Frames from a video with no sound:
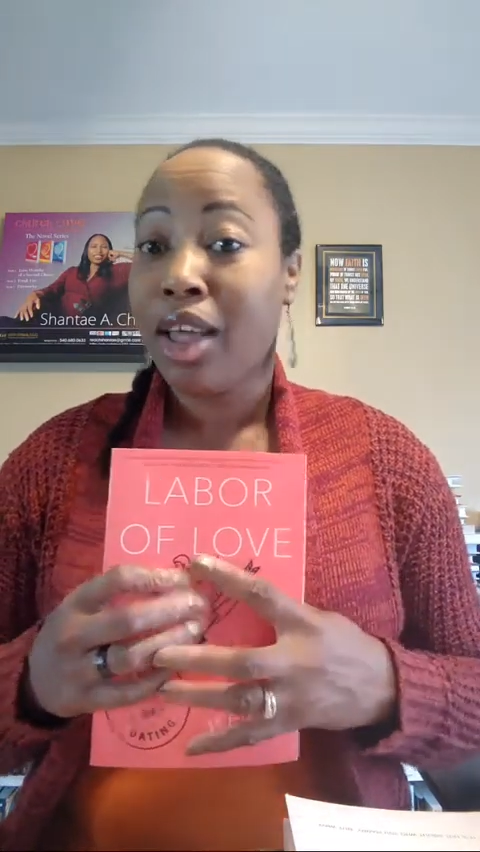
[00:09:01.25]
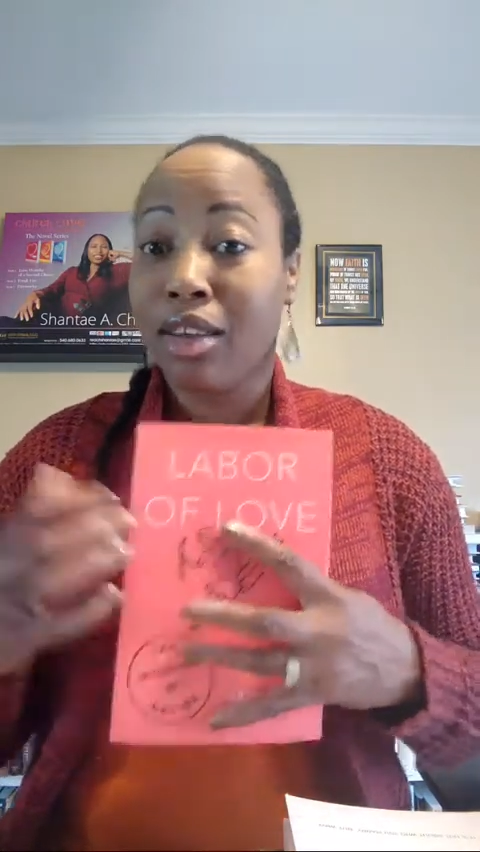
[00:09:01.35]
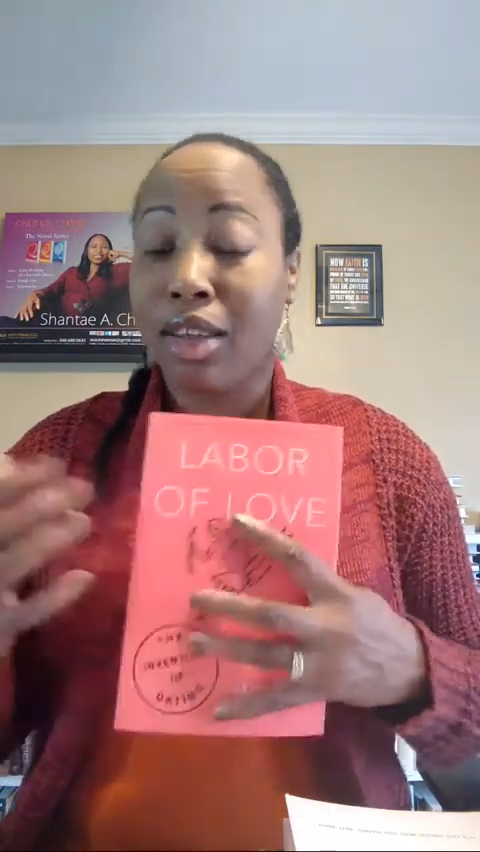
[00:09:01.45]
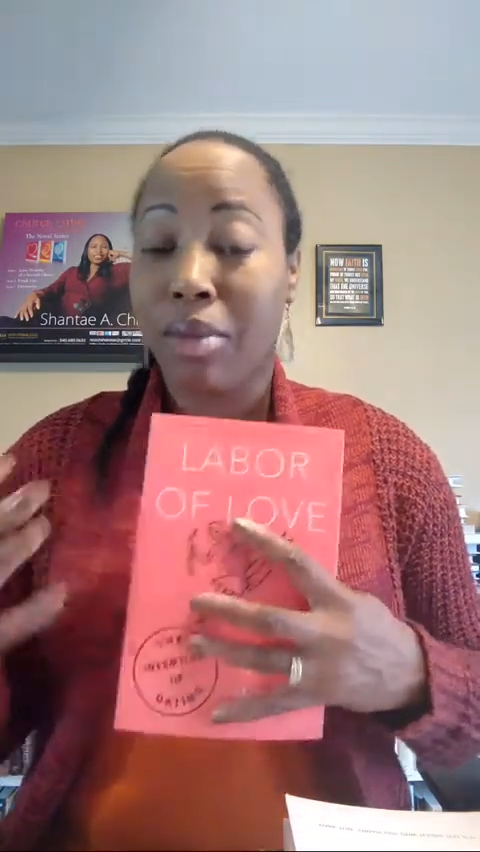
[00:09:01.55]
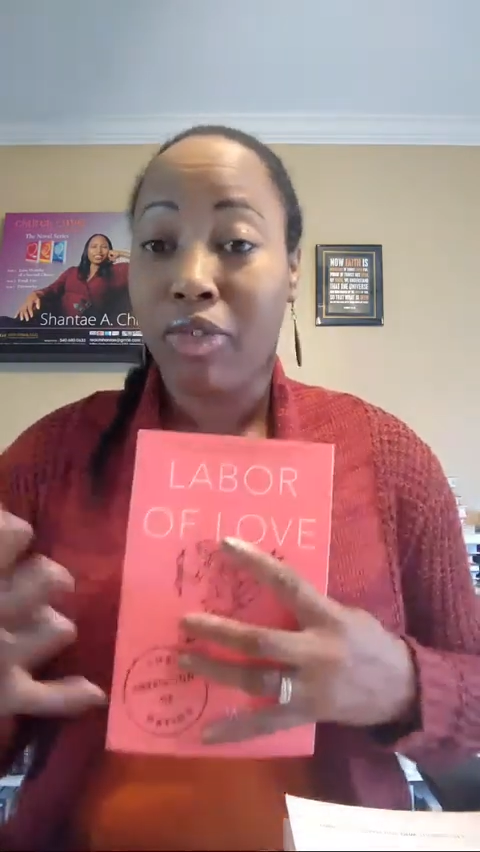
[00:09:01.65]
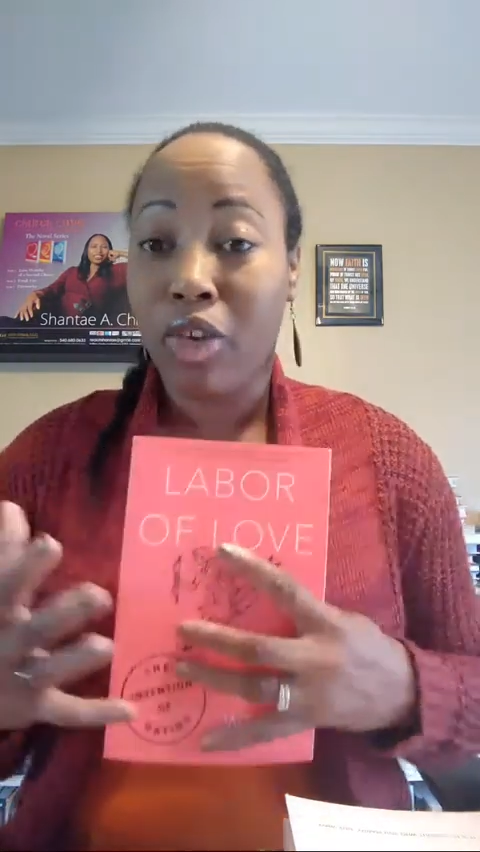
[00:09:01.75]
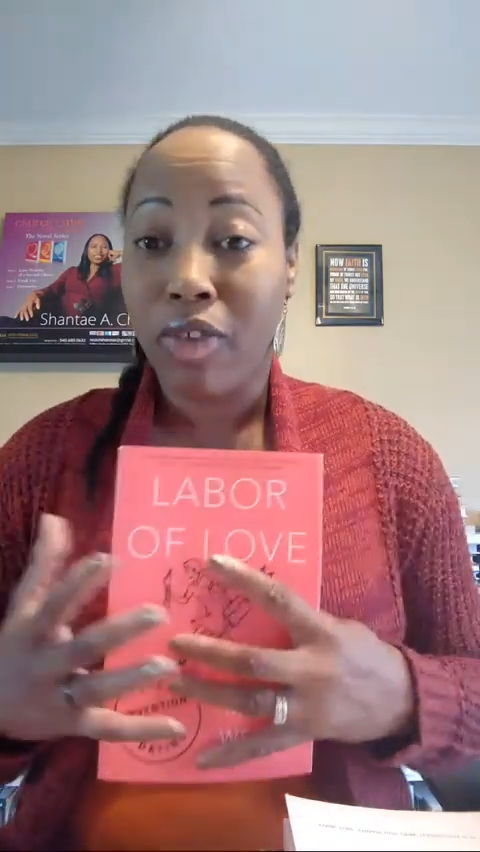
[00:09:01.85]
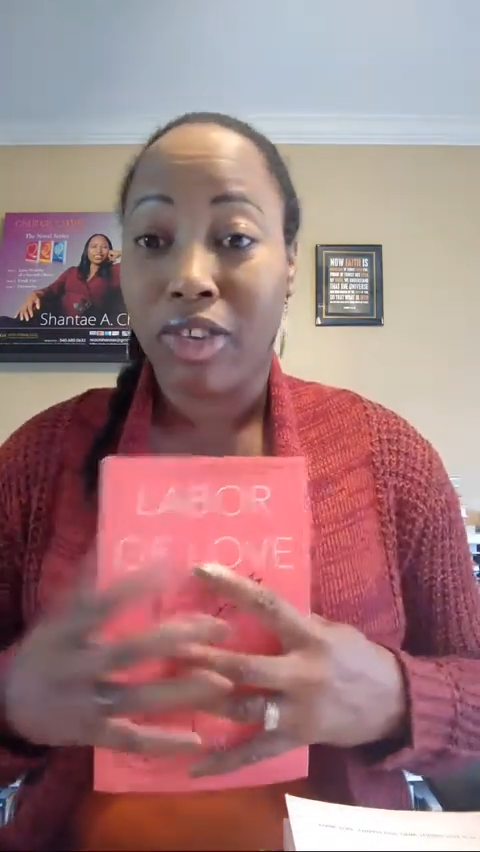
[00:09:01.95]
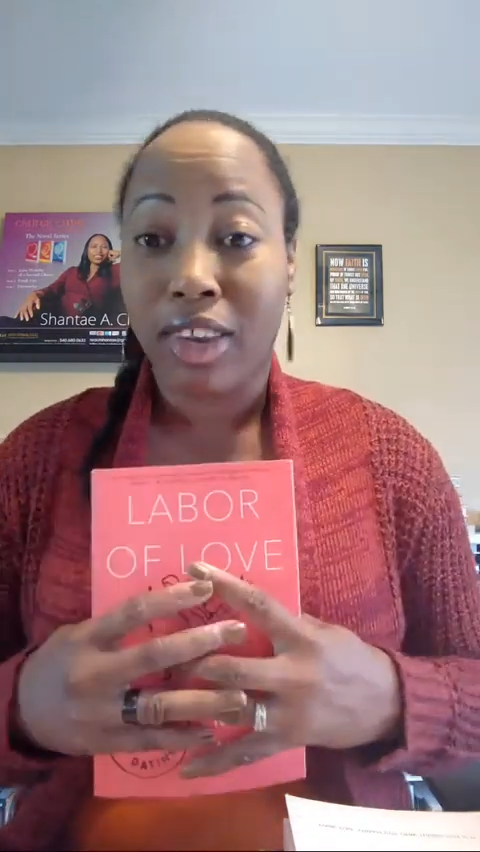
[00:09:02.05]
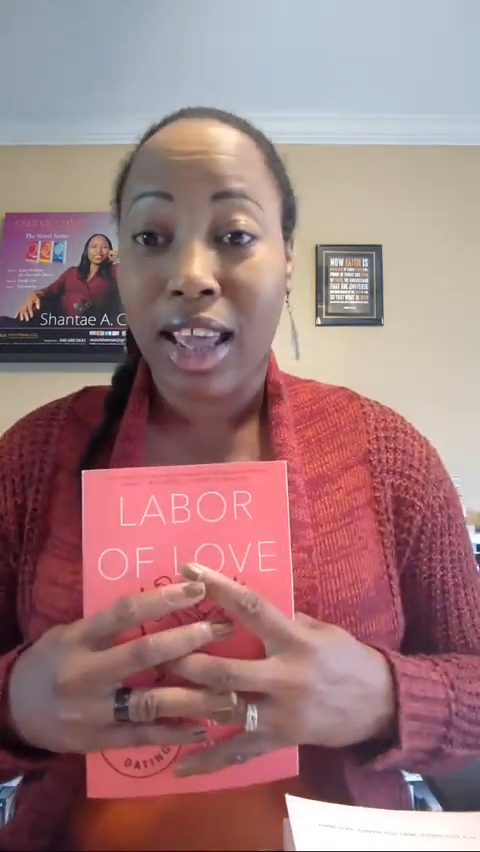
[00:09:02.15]
some of you
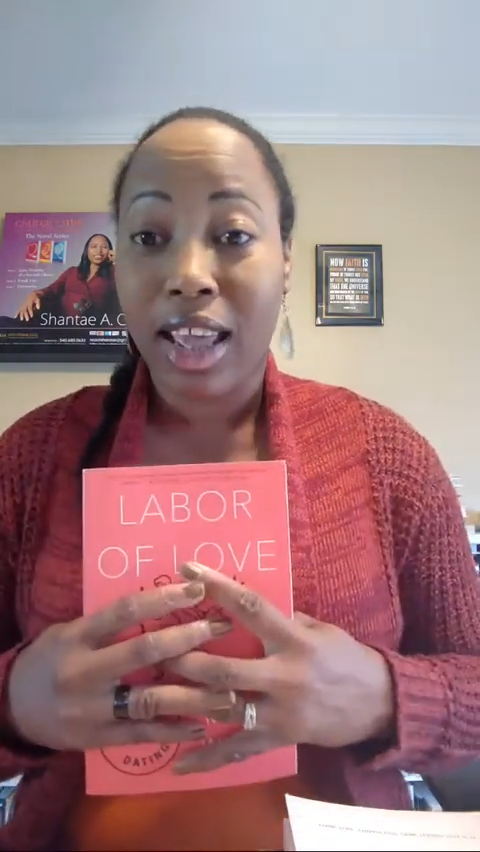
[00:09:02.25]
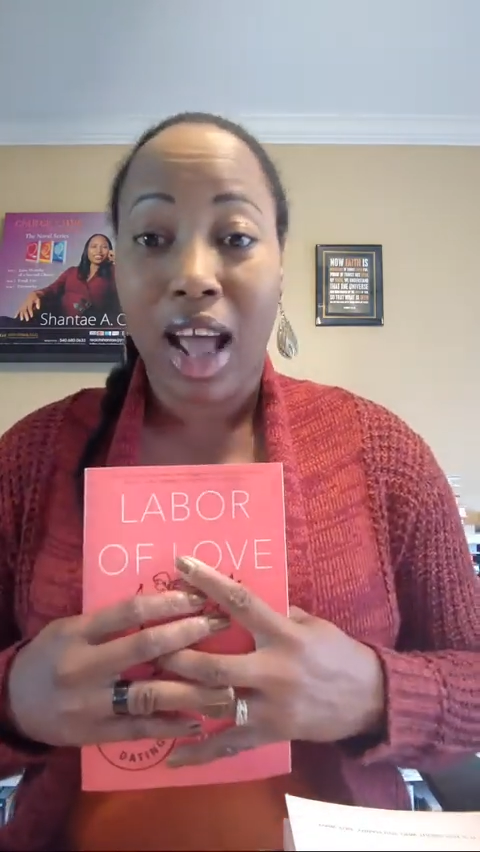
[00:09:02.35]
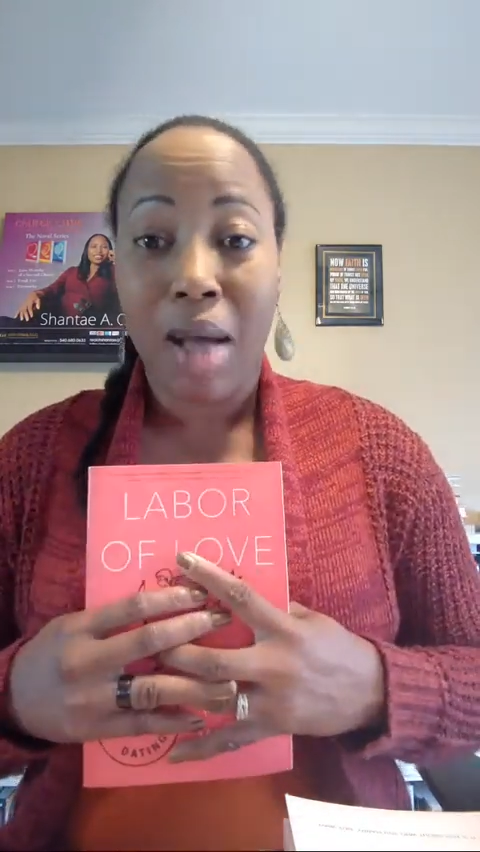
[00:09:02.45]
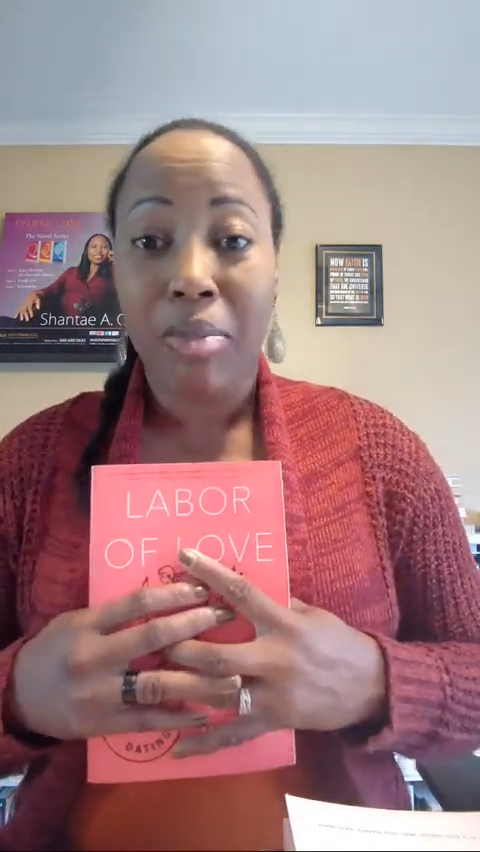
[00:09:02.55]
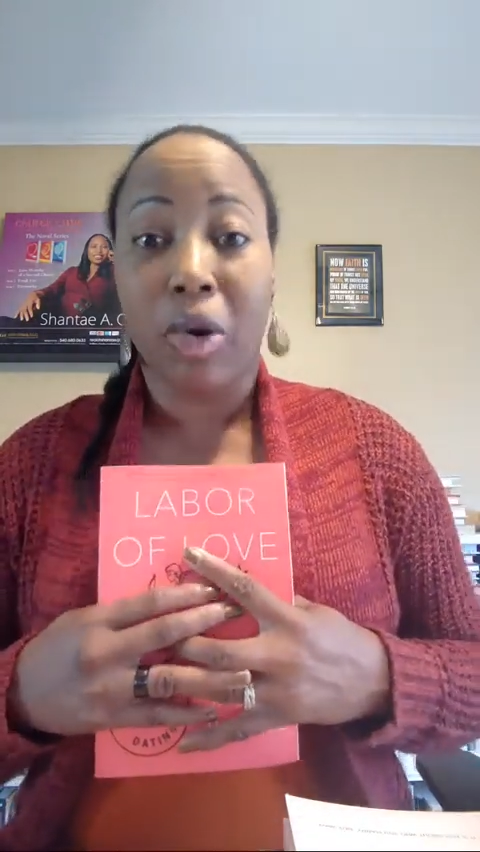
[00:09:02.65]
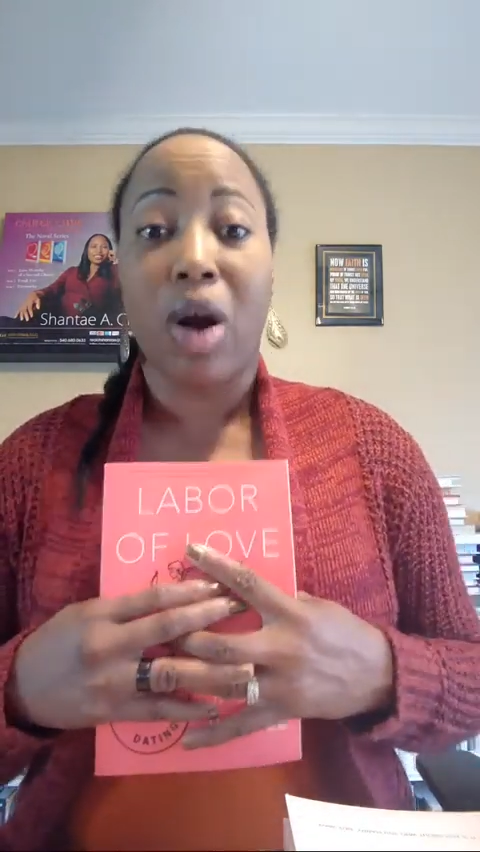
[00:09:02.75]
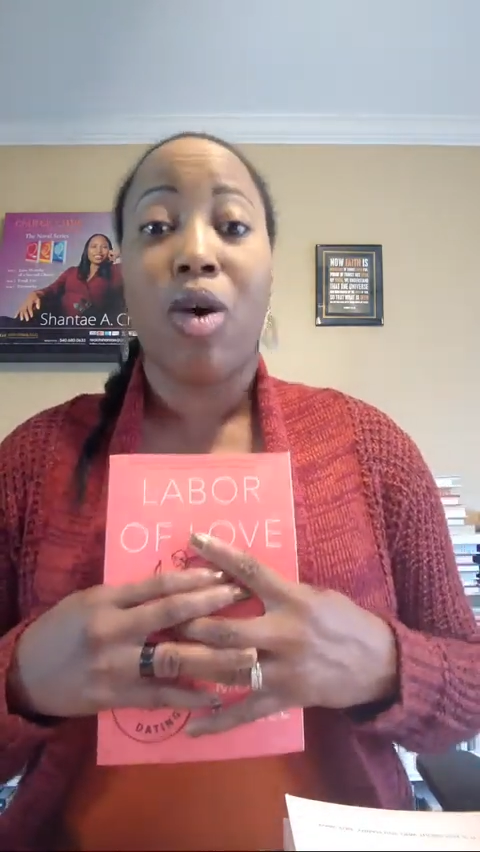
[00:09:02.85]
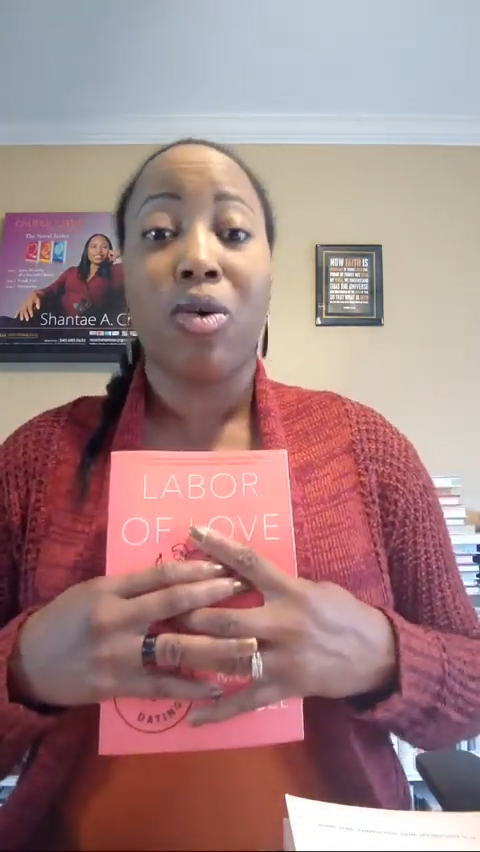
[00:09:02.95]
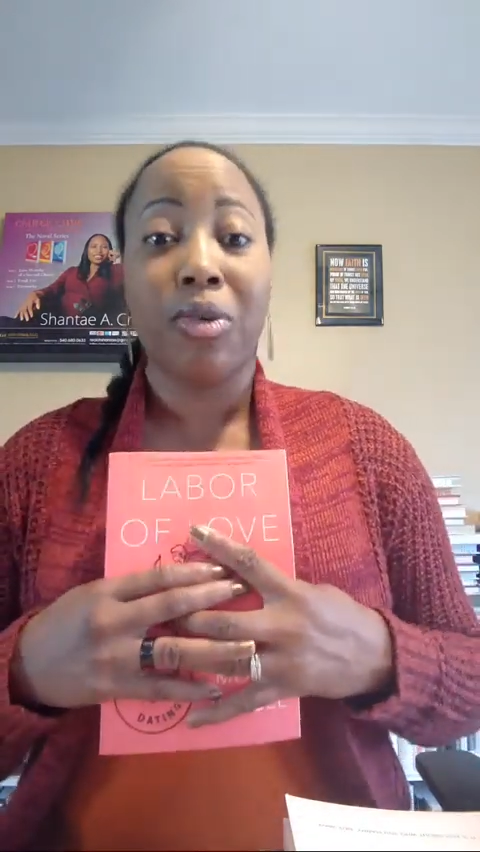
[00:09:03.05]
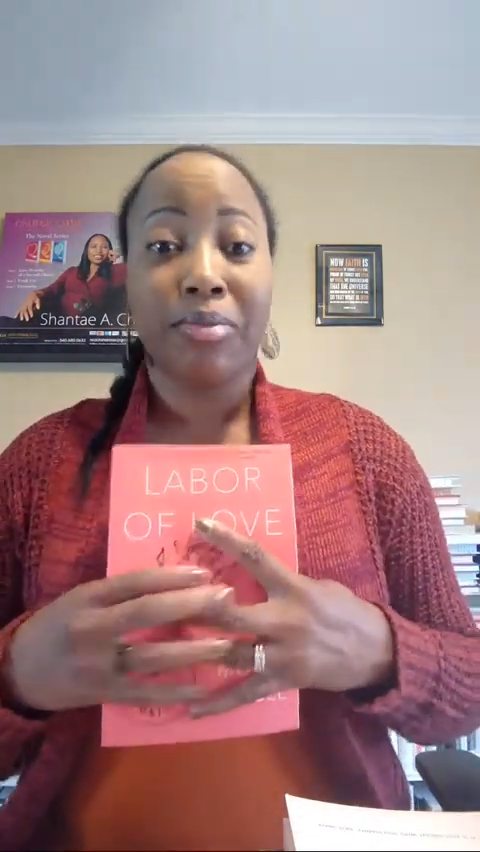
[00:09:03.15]
have said, I'm
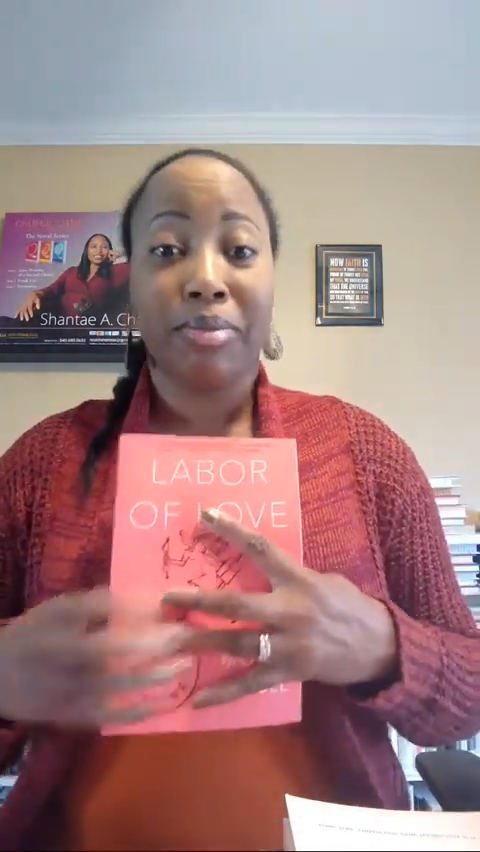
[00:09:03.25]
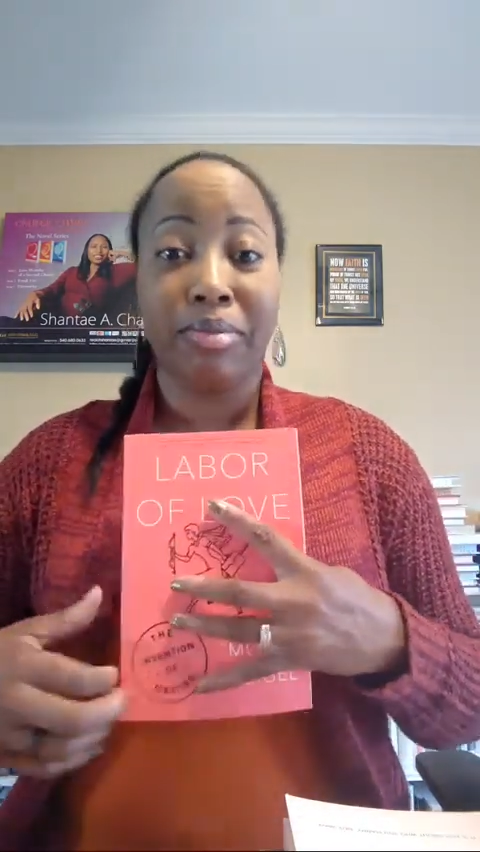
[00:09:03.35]
grown.